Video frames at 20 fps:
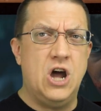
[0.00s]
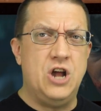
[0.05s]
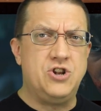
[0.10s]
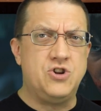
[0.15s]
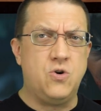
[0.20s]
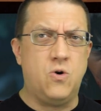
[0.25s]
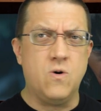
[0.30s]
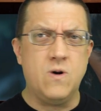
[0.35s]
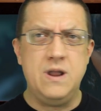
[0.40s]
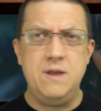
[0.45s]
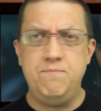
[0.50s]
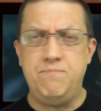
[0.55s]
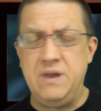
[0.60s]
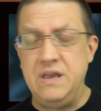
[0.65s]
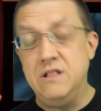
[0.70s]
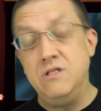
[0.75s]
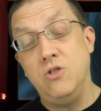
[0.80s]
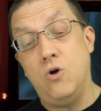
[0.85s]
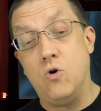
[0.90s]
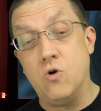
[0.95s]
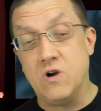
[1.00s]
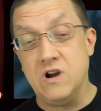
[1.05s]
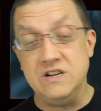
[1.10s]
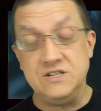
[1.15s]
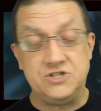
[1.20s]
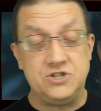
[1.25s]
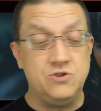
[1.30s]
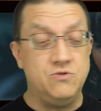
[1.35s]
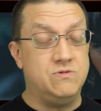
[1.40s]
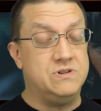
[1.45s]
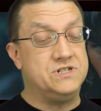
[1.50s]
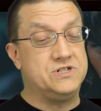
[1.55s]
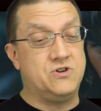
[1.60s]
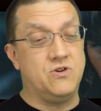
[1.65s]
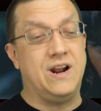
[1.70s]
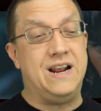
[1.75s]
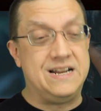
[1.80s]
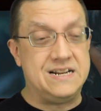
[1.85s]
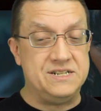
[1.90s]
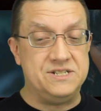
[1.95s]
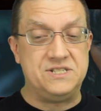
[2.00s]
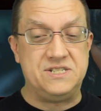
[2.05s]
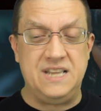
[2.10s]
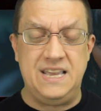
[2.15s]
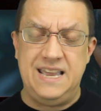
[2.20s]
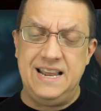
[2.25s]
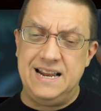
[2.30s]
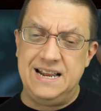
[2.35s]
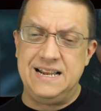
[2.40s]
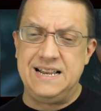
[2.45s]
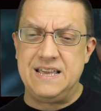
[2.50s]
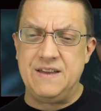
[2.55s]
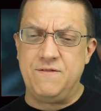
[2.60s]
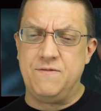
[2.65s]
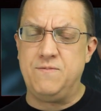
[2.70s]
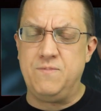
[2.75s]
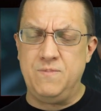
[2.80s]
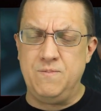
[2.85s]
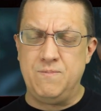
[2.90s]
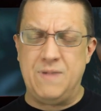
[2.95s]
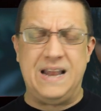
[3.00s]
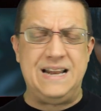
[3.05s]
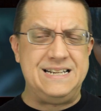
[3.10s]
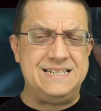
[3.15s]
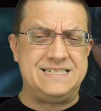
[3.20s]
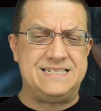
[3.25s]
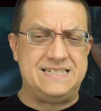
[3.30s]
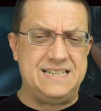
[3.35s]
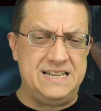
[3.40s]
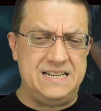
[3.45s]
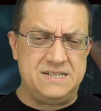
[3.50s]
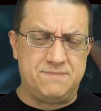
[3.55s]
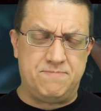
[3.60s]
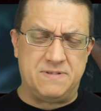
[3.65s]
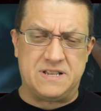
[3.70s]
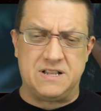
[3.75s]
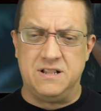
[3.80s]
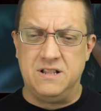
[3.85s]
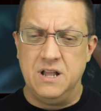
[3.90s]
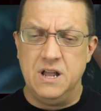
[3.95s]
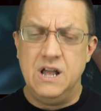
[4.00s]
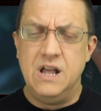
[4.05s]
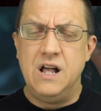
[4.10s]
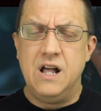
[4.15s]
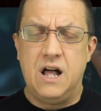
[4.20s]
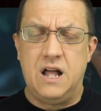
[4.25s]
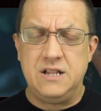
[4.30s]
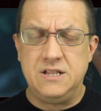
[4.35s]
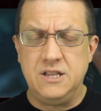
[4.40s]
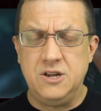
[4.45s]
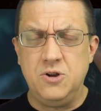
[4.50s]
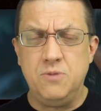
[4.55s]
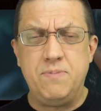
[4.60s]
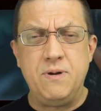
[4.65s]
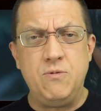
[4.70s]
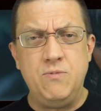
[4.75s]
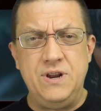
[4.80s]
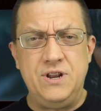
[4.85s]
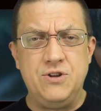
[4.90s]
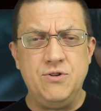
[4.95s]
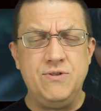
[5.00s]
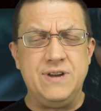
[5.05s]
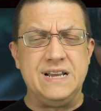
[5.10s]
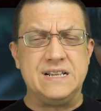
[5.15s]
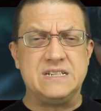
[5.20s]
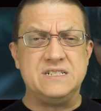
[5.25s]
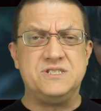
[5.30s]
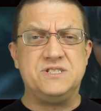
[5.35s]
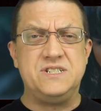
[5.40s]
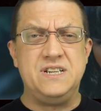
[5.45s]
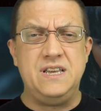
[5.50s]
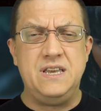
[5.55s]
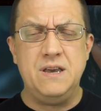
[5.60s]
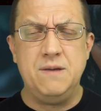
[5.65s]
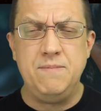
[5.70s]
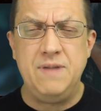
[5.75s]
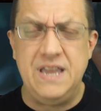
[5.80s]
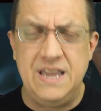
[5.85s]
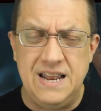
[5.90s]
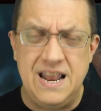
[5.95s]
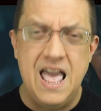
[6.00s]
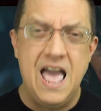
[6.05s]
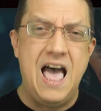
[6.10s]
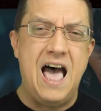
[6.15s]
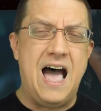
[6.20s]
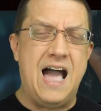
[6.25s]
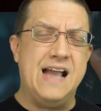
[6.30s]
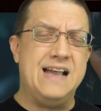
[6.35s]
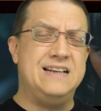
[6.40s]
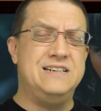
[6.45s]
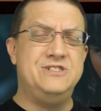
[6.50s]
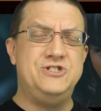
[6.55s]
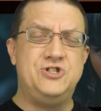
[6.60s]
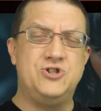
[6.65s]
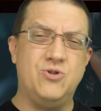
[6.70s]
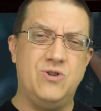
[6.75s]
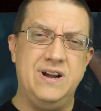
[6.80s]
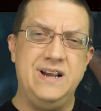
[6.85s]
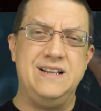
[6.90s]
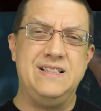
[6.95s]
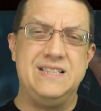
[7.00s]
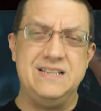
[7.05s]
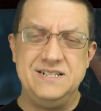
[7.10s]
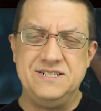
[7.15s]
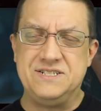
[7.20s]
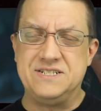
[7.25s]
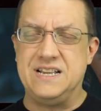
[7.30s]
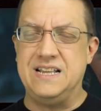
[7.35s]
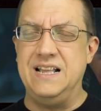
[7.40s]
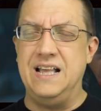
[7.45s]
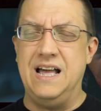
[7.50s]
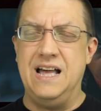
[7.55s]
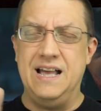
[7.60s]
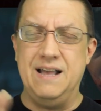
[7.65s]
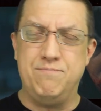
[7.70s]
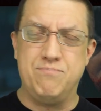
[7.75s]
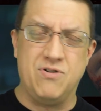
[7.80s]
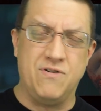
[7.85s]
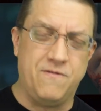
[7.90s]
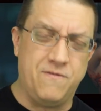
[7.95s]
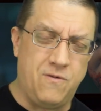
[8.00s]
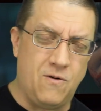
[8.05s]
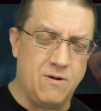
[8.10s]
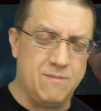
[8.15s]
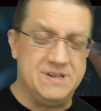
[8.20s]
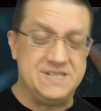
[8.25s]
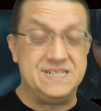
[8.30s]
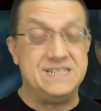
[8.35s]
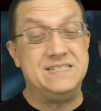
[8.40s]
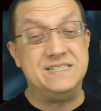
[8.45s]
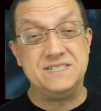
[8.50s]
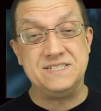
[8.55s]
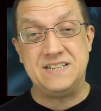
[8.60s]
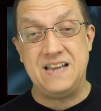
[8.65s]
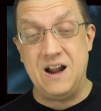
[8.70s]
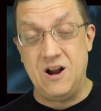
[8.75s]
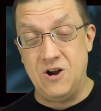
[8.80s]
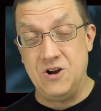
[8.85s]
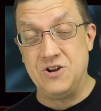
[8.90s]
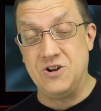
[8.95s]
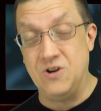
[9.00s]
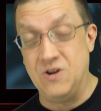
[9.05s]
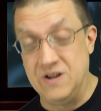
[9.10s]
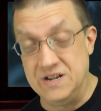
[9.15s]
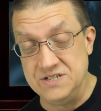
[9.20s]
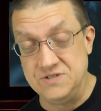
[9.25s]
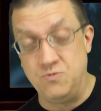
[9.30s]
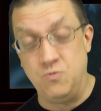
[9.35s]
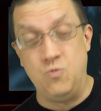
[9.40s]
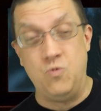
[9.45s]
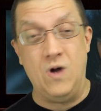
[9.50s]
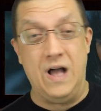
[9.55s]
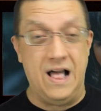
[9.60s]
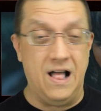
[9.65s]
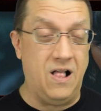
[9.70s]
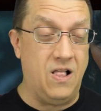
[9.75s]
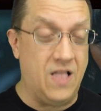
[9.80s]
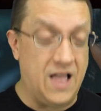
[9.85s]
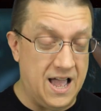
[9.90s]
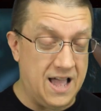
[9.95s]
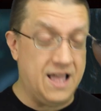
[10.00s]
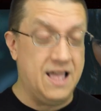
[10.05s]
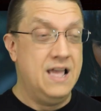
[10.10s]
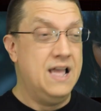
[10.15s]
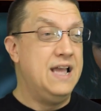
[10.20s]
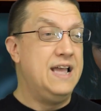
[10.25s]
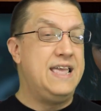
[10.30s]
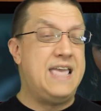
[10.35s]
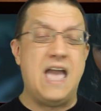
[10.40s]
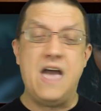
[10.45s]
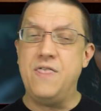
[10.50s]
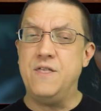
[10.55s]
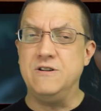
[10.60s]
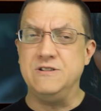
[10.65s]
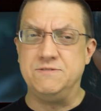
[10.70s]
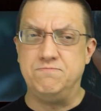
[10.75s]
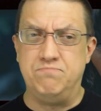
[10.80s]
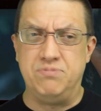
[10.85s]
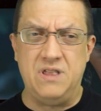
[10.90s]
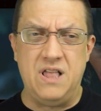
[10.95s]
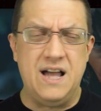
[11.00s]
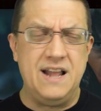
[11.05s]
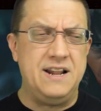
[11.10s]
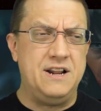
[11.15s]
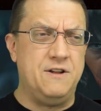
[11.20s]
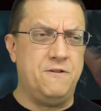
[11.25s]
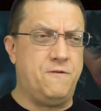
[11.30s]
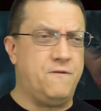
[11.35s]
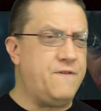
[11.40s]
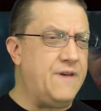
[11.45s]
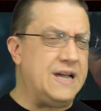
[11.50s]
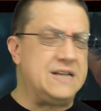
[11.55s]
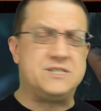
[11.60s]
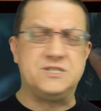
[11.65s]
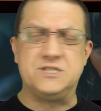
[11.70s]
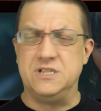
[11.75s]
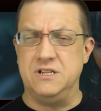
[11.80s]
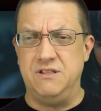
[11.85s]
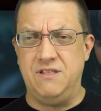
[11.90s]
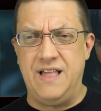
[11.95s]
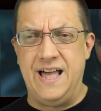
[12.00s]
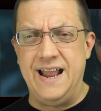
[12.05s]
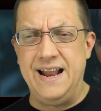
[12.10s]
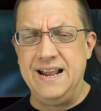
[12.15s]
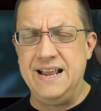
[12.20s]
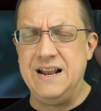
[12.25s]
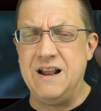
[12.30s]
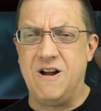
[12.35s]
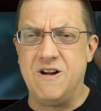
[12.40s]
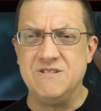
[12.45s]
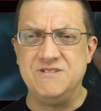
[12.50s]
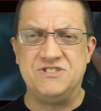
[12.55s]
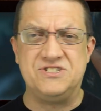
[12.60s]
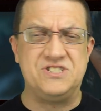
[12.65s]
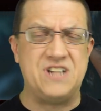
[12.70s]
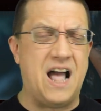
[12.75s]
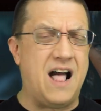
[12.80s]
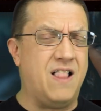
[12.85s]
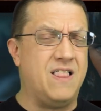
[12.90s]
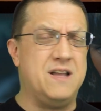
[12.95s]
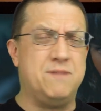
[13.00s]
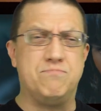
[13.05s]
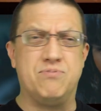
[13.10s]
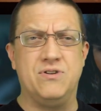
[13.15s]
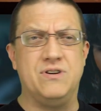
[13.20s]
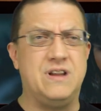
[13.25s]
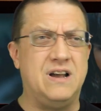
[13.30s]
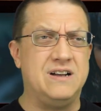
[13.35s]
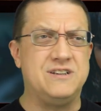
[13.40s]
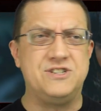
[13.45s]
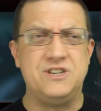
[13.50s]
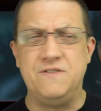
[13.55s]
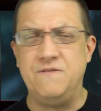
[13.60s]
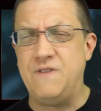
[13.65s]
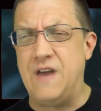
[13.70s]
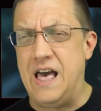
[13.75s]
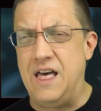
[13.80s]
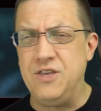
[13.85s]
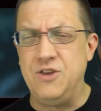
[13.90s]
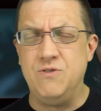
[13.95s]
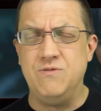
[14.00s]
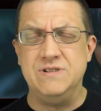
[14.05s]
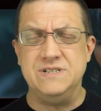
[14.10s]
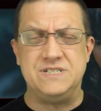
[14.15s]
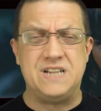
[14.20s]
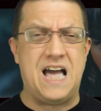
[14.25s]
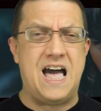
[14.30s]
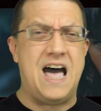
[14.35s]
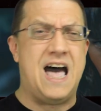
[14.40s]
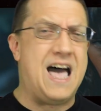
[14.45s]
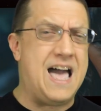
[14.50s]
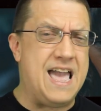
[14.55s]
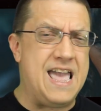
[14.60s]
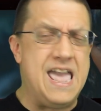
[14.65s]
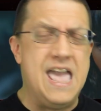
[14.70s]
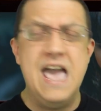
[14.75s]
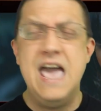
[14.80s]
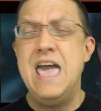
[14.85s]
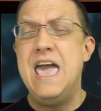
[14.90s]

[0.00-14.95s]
Tori B. Lawrence, who was great to see. He didn't give many scenes, but the little bit we do get to see him in, I enjoyed this performance and this character as well. Yeah, there's blood and effects. The lighting are solid. Production value is high.